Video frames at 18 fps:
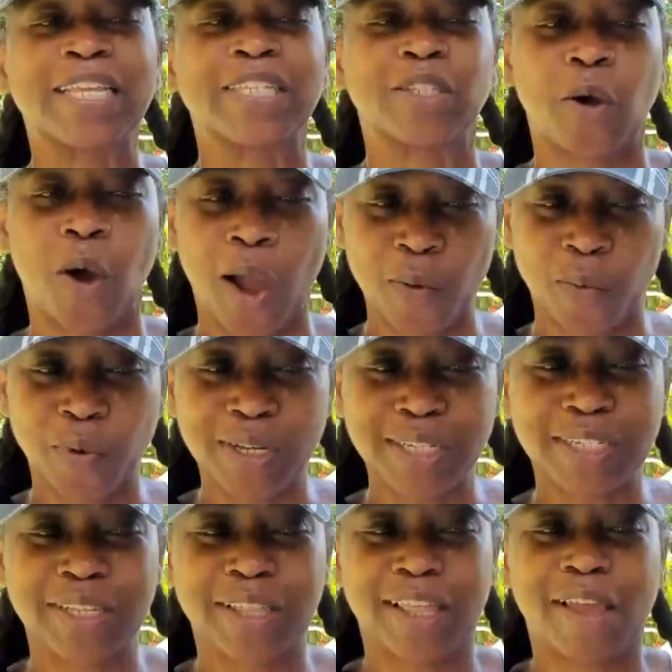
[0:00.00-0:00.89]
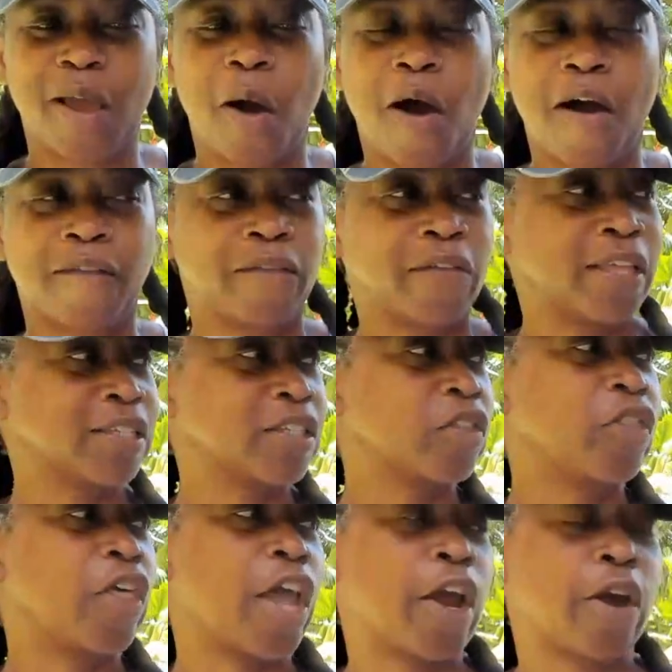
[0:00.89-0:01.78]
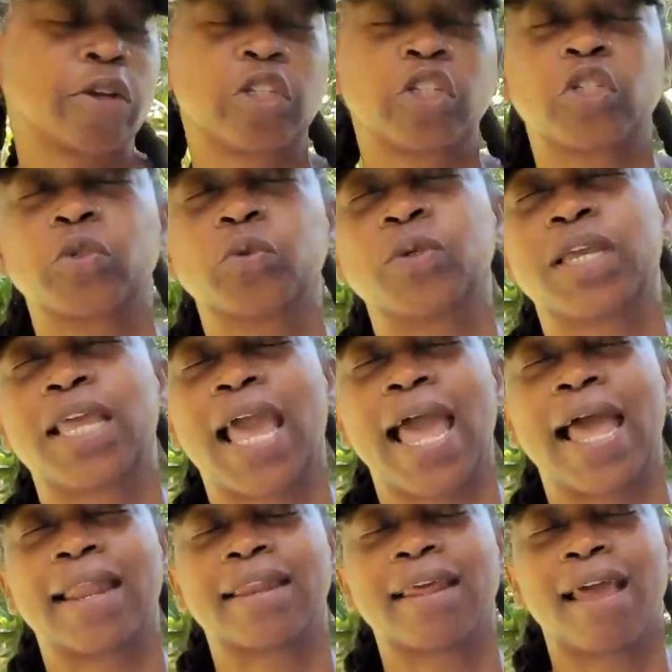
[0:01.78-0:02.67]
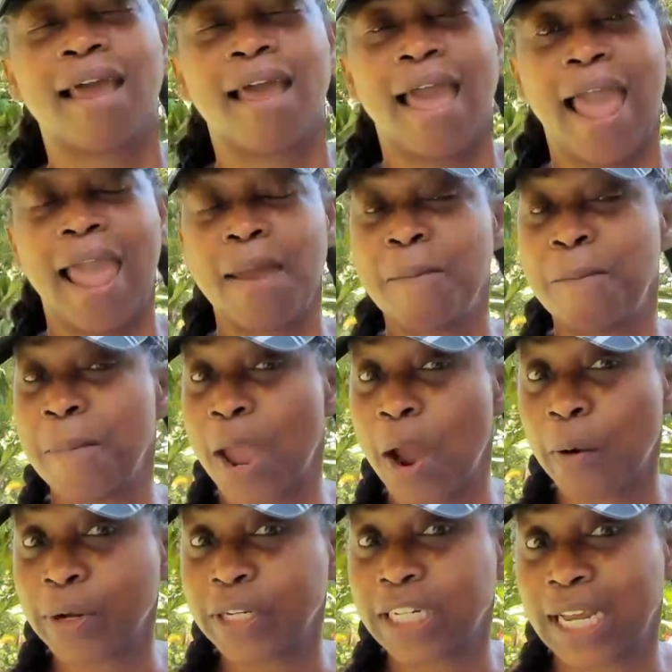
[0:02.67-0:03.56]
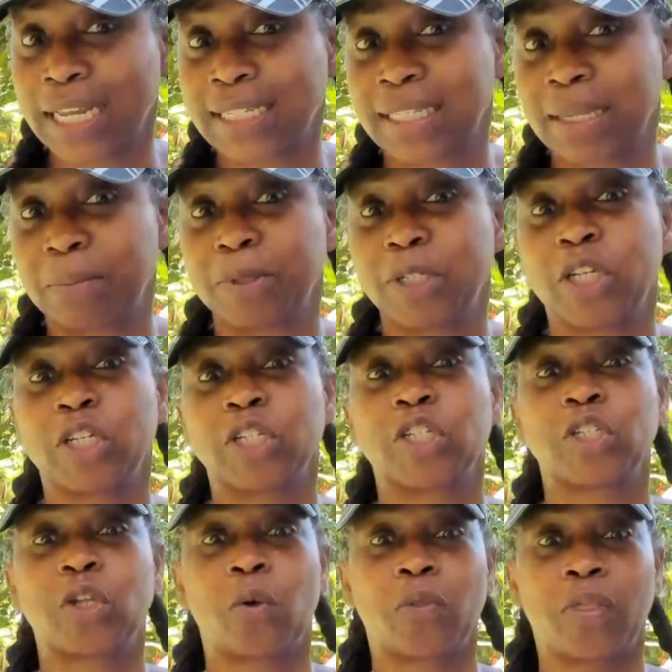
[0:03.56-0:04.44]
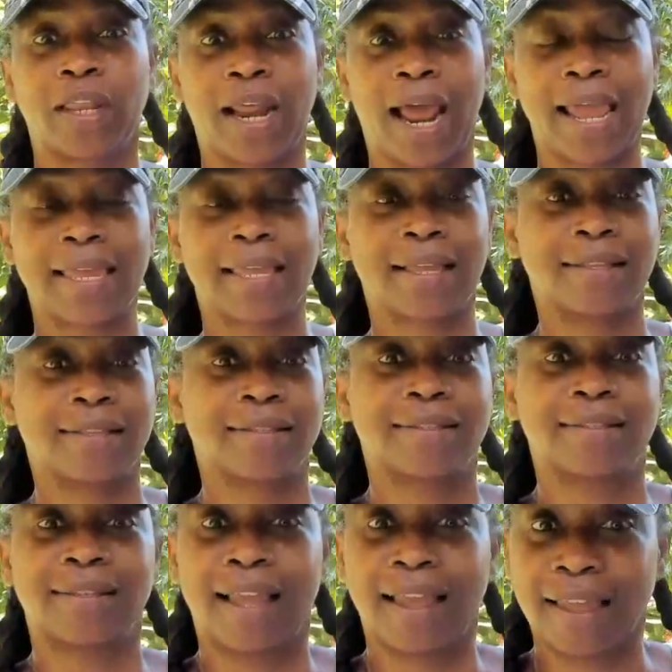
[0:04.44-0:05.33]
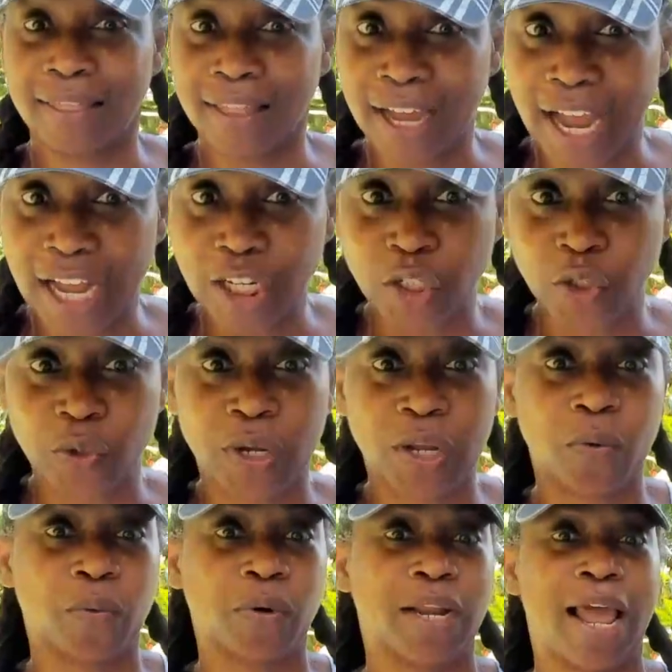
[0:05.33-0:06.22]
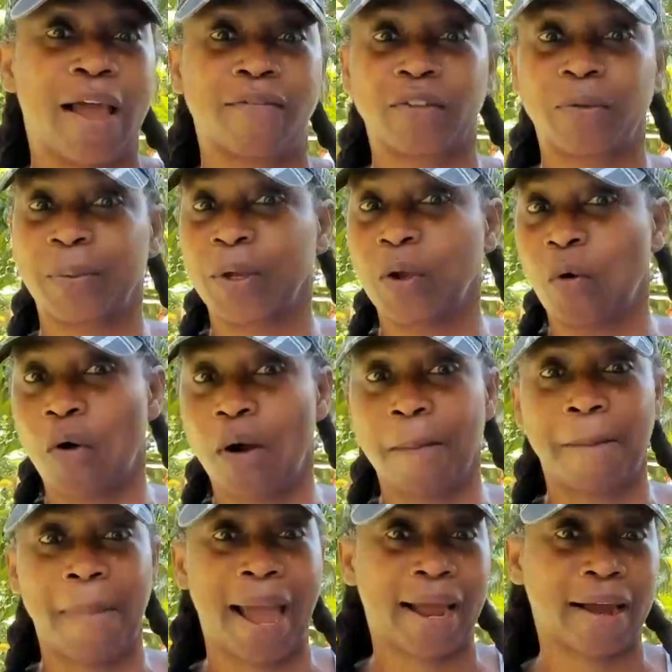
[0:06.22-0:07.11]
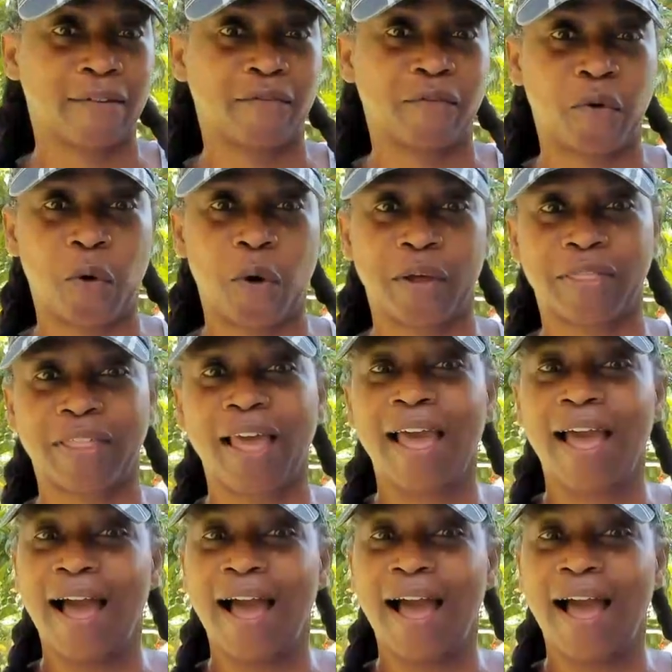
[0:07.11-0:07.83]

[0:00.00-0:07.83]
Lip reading: So I went to the office there to get a marriage exemption so that I can stay in the country, wouldn't have to be going back and forth.